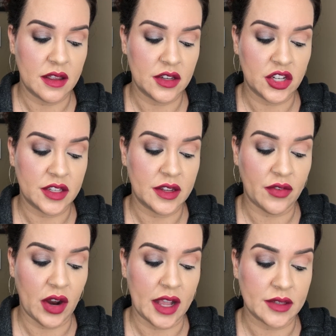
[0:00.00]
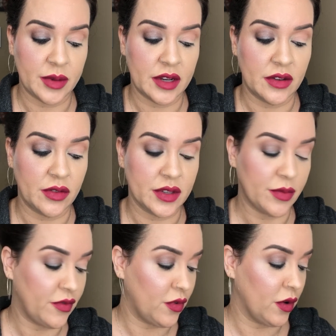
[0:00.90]
She's never asked me to do this
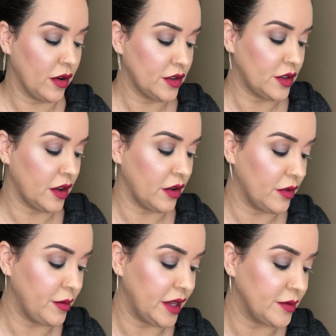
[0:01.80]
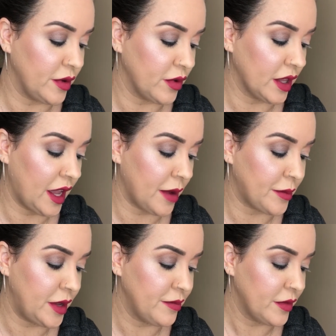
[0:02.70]
before, so it makes me really
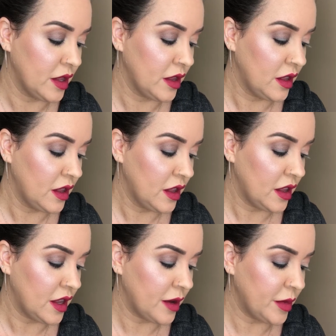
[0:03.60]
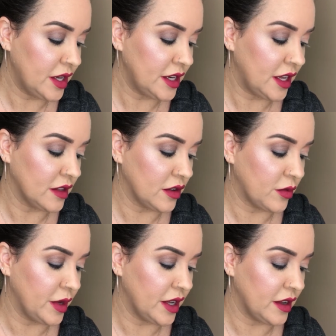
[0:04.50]
happy. And I'm gonna take a little
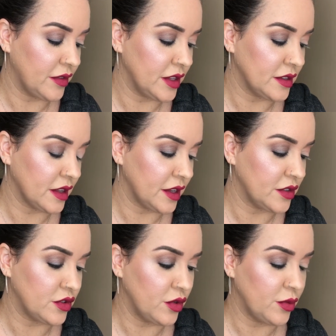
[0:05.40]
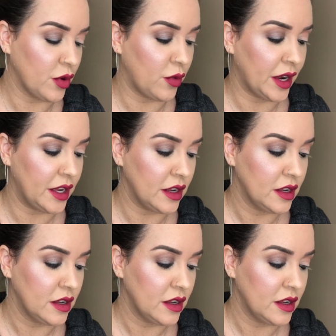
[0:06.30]
bit of this like super white